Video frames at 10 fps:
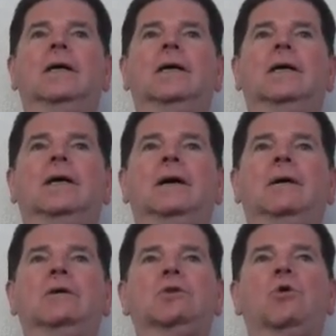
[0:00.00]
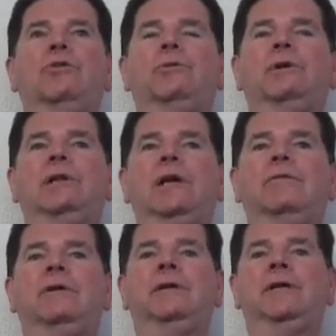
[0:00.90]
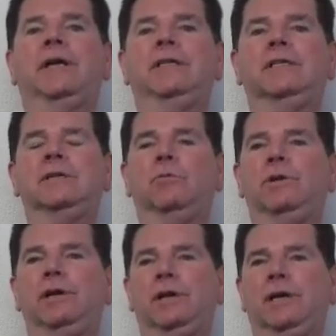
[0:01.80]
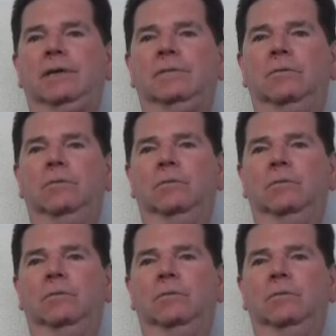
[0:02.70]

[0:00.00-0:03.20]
I was 0311, and I did some recon